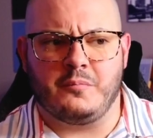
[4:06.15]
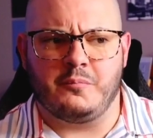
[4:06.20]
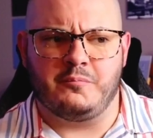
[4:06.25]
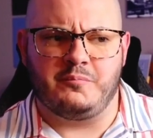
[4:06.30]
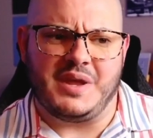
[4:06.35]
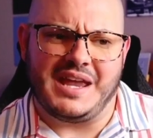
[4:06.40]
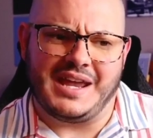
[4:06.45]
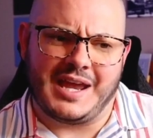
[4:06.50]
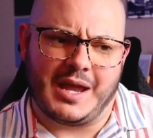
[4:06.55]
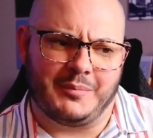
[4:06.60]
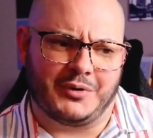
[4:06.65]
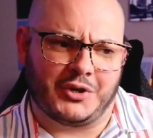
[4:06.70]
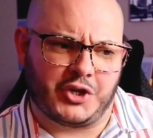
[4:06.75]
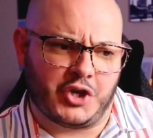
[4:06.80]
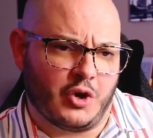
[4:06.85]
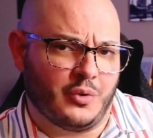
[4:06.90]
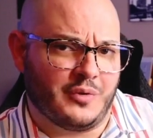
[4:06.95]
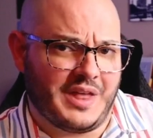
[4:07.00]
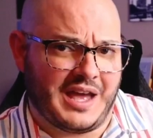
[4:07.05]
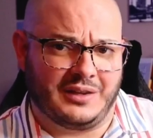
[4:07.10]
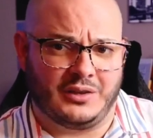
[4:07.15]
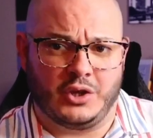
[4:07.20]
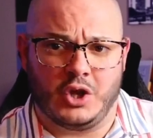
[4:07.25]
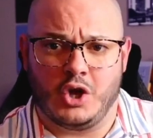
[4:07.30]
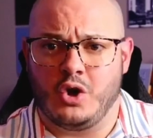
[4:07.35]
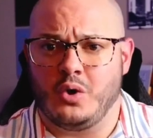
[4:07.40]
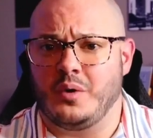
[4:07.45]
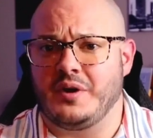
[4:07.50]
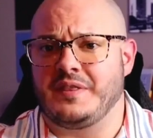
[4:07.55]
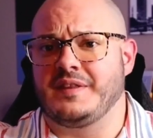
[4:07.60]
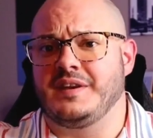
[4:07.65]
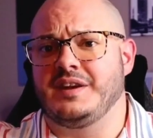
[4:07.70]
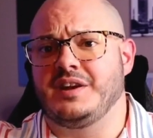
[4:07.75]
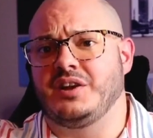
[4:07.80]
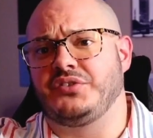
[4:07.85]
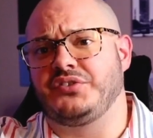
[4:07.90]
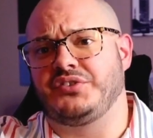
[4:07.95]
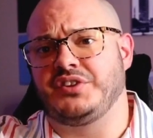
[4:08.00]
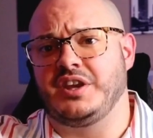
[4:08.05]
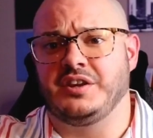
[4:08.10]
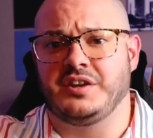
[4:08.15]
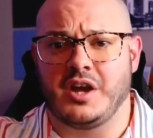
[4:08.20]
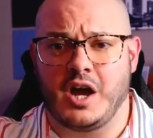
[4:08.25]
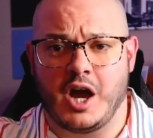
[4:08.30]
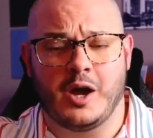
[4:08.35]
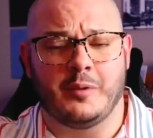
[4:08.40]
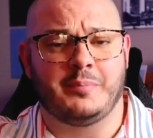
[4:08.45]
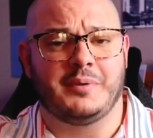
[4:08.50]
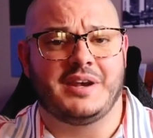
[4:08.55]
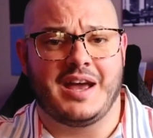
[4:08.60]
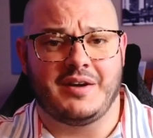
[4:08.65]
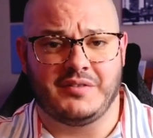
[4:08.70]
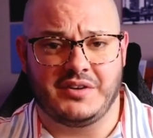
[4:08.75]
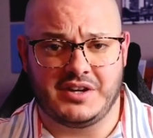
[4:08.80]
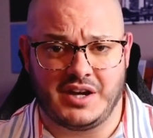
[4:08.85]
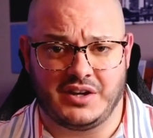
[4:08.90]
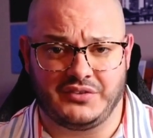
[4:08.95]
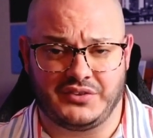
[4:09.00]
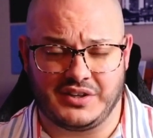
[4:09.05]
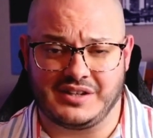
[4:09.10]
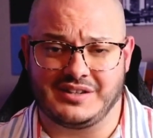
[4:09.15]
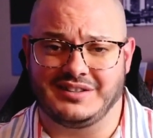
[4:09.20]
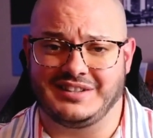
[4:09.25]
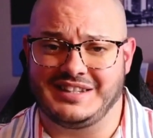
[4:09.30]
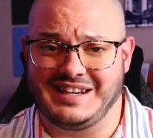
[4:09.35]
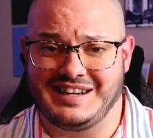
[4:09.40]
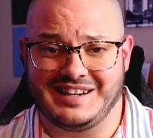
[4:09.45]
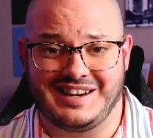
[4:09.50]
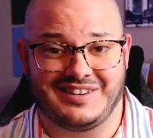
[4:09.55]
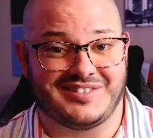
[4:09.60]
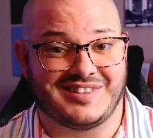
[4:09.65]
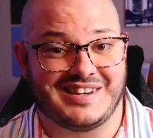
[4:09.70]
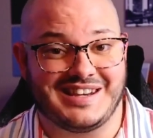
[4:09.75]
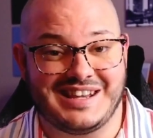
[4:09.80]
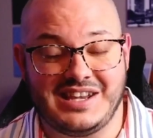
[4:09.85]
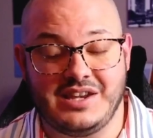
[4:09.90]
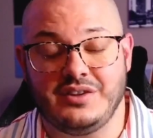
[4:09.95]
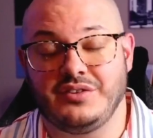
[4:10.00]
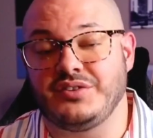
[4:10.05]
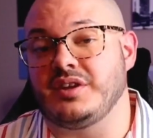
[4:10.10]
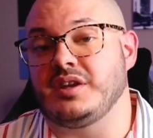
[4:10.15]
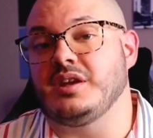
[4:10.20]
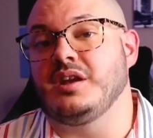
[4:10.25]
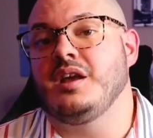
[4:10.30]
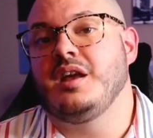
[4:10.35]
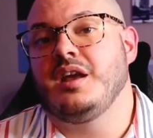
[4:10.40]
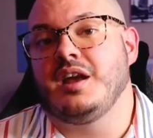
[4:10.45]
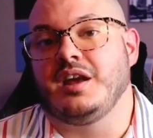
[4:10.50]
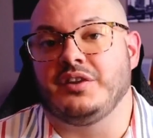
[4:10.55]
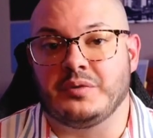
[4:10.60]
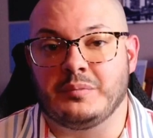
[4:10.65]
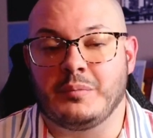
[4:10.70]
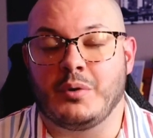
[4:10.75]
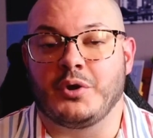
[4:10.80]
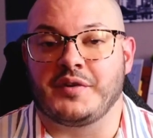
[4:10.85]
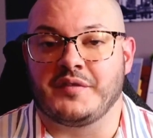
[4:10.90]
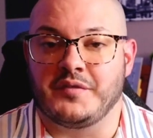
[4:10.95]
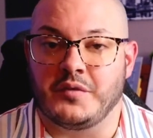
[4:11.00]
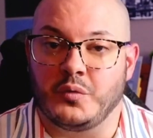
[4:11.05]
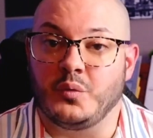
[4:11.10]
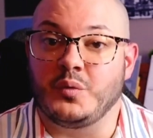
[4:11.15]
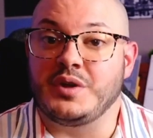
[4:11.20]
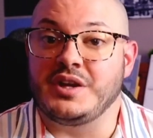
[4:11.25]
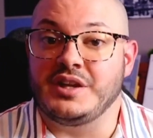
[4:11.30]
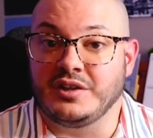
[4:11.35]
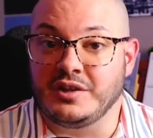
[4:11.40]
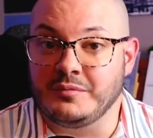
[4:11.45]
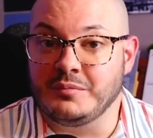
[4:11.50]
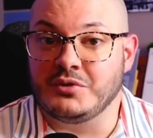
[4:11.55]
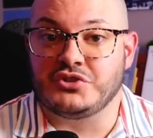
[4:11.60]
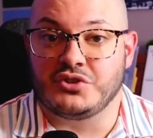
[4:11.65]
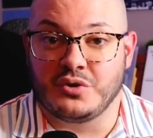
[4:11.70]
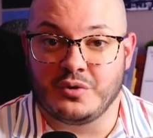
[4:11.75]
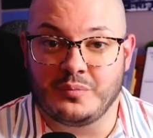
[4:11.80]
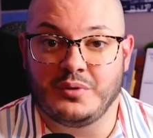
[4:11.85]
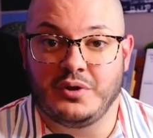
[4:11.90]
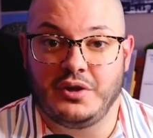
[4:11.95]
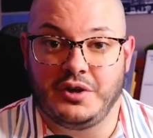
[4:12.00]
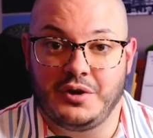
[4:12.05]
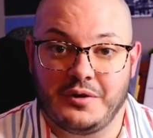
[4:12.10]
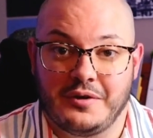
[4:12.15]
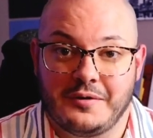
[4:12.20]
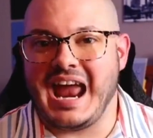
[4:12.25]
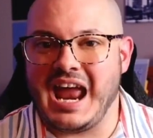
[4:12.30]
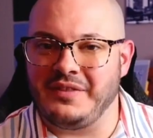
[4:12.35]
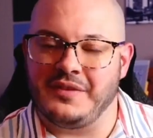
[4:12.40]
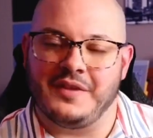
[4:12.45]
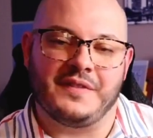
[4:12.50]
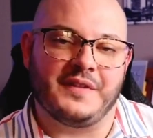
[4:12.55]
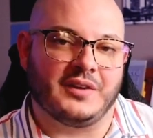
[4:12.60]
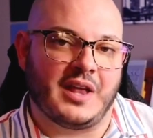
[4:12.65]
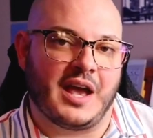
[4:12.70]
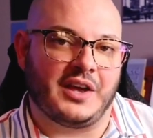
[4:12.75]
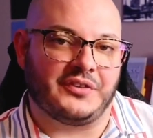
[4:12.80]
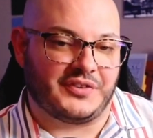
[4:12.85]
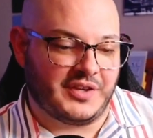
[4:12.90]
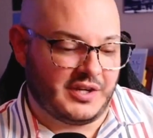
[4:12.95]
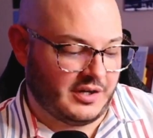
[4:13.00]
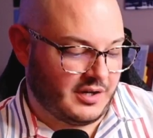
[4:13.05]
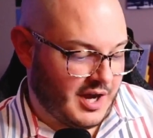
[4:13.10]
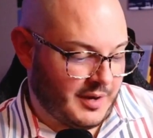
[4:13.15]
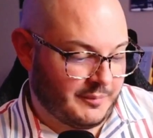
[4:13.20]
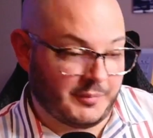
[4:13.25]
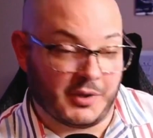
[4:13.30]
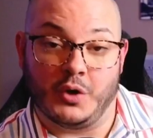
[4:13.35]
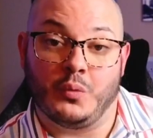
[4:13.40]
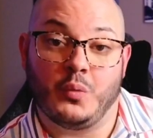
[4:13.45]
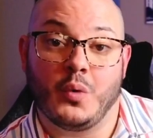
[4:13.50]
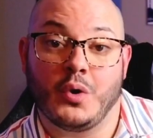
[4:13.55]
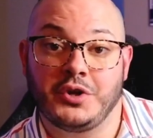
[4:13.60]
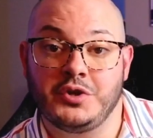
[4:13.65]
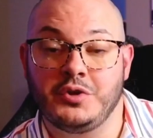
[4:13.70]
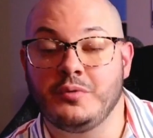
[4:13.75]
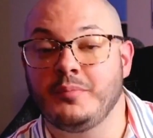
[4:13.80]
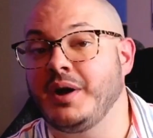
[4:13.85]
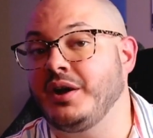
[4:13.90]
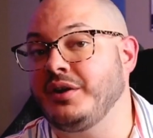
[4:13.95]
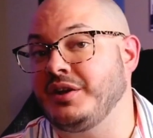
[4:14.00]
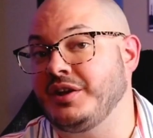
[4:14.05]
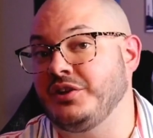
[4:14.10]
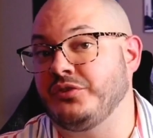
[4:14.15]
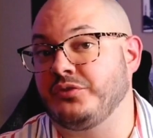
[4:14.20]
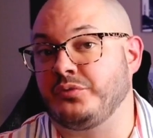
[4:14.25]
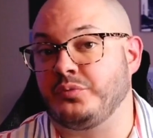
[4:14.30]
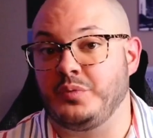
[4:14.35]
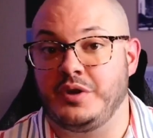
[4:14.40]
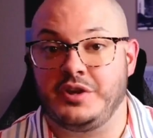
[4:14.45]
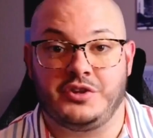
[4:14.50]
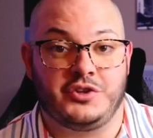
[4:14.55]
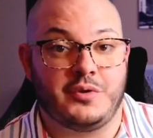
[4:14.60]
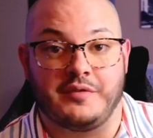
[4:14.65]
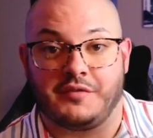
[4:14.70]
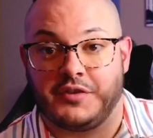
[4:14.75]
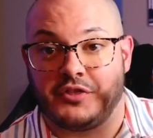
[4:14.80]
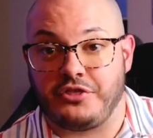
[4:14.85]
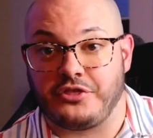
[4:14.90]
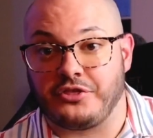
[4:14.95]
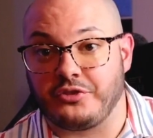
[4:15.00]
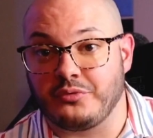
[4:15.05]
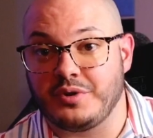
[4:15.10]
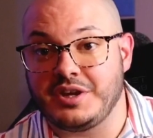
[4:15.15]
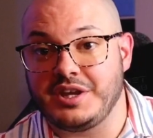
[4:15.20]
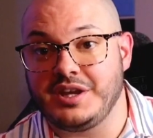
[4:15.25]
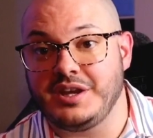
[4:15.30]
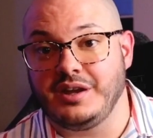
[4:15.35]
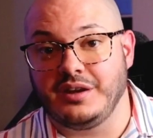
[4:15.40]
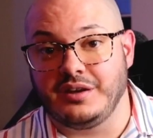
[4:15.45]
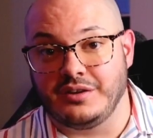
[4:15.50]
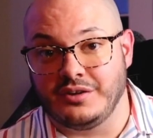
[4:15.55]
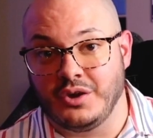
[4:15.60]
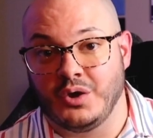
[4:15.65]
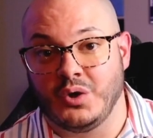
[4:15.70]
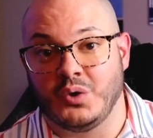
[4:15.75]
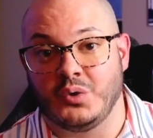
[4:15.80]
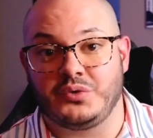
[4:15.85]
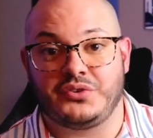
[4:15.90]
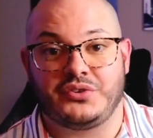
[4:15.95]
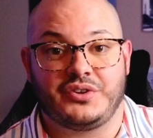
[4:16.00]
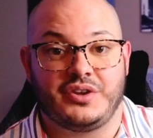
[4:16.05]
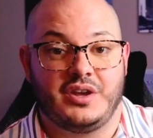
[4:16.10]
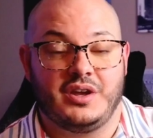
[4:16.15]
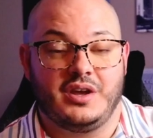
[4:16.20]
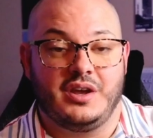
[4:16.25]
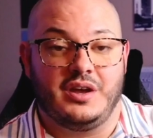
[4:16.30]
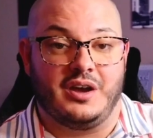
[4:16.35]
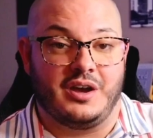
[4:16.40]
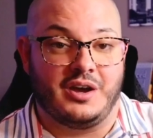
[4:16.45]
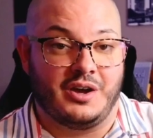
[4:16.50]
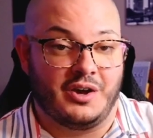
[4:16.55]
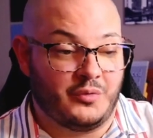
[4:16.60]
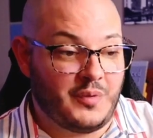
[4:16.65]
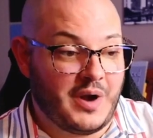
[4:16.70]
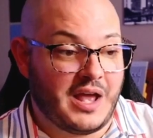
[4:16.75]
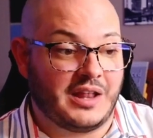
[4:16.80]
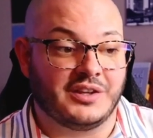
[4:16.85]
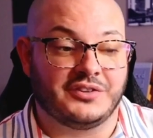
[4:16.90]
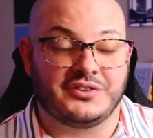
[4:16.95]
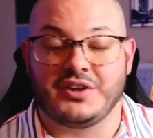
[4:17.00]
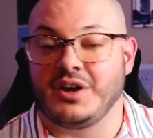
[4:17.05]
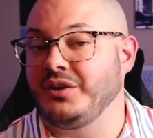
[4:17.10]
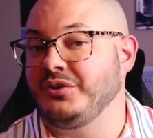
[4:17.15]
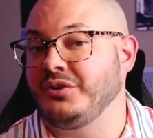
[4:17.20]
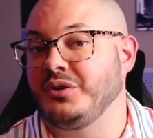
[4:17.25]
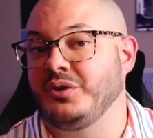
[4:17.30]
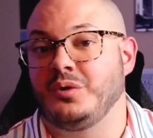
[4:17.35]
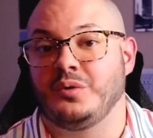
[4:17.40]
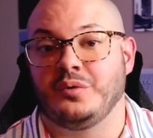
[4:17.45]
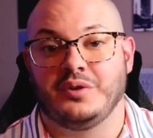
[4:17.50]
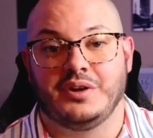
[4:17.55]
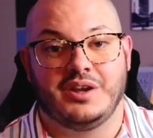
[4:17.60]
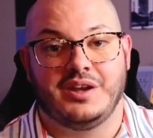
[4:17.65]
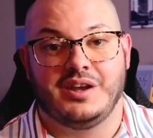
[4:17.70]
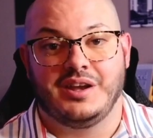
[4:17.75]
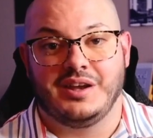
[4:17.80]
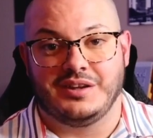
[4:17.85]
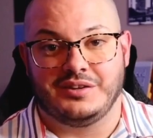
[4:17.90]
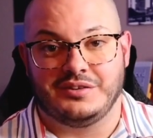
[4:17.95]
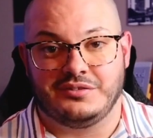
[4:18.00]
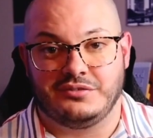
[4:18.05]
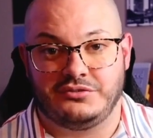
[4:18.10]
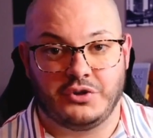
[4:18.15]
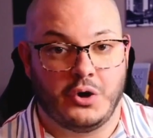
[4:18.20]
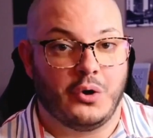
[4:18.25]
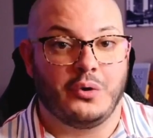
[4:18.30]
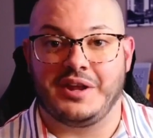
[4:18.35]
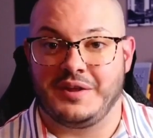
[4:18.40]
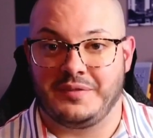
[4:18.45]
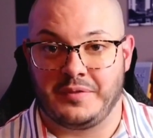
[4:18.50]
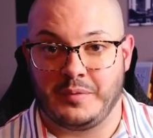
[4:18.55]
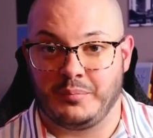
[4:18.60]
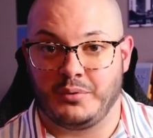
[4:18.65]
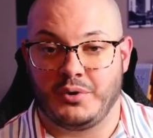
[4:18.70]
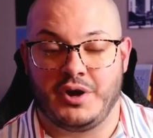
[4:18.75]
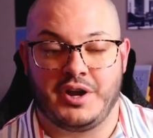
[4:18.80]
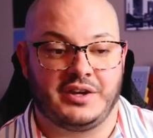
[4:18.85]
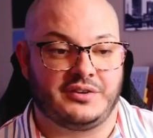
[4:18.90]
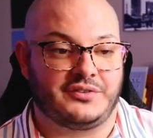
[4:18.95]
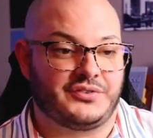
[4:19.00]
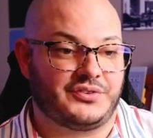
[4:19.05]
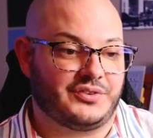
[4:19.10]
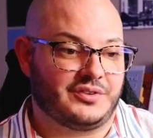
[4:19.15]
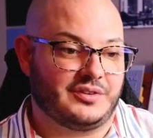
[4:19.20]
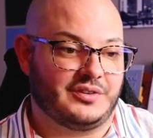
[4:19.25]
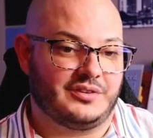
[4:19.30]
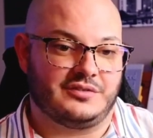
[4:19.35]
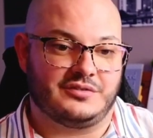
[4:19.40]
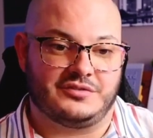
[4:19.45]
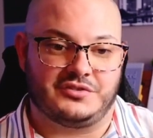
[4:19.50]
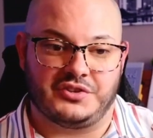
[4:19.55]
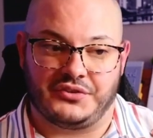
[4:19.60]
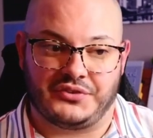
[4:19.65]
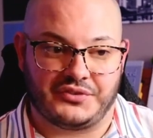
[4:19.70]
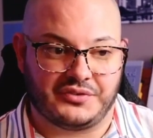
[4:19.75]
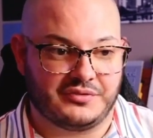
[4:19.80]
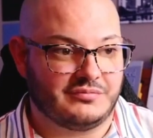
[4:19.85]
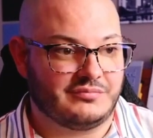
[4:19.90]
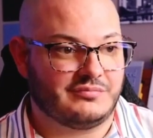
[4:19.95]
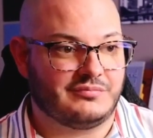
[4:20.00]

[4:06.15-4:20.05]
Being able to go that low and then ascend up and have it nice and clean and nice and easy is a mark of a really mature player. And then the last thing I'm going to warn you about is what you have a 3-note rallentando. Don't hit the brakes. Just